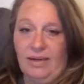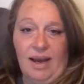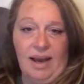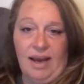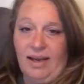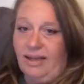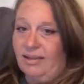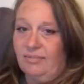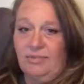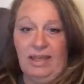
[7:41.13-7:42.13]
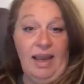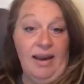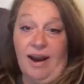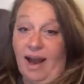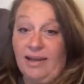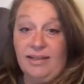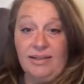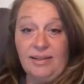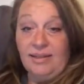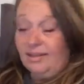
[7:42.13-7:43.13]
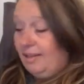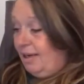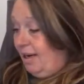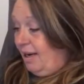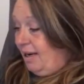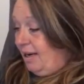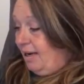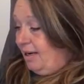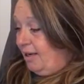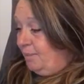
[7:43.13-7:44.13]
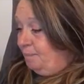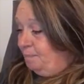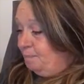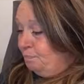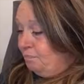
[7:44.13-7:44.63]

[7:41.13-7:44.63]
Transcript: I cannot. Um,